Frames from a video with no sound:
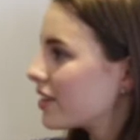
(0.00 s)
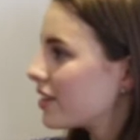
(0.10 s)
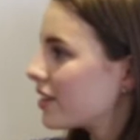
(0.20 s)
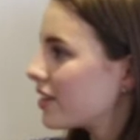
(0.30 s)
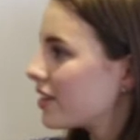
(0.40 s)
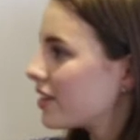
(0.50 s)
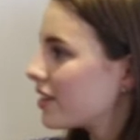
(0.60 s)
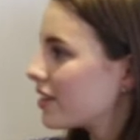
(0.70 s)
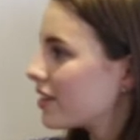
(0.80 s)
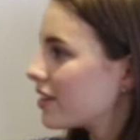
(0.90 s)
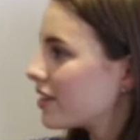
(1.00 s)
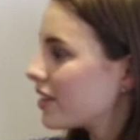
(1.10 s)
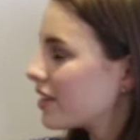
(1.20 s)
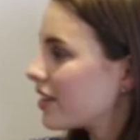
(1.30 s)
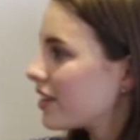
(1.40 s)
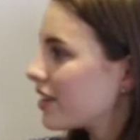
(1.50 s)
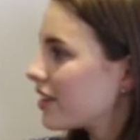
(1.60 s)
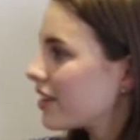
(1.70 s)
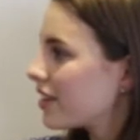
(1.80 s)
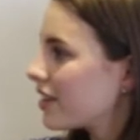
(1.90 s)

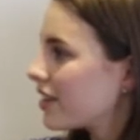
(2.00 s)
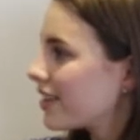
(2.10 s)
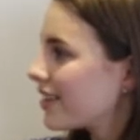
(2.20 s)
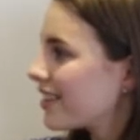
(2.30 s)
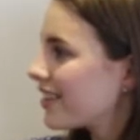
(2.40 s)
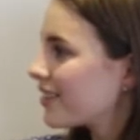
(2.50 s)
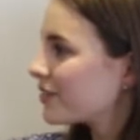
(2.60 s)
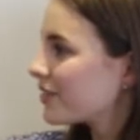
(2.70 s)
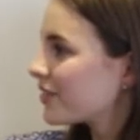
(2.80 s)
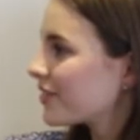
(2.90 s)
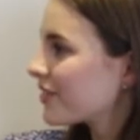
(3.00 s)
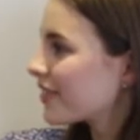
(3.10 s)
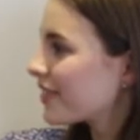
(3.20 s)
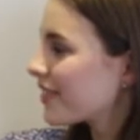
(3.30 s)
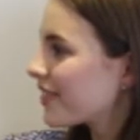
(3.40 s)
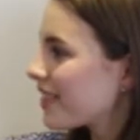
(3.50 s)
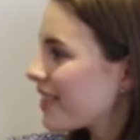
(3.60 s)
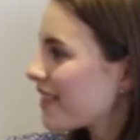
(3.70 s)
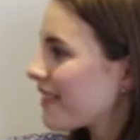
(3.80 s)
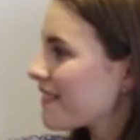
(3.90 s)

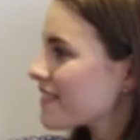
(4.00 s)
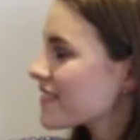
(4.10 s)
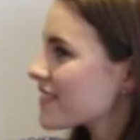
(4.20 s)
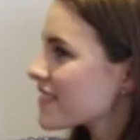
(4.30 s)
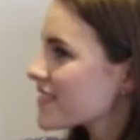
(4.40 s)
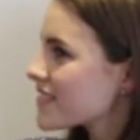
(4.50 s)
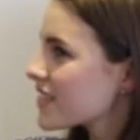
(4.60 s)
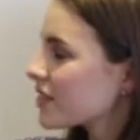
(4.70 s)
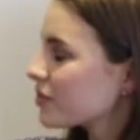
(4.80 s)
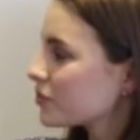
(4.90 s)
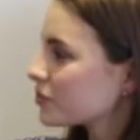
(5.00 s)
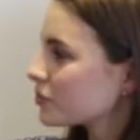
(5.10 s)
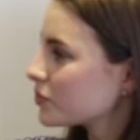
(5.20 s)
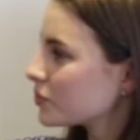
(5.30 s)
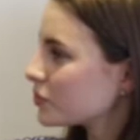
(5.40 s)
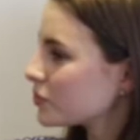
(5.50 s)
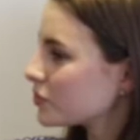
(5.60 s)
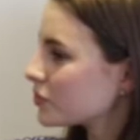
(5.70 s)
No words are spoken by the person on screen.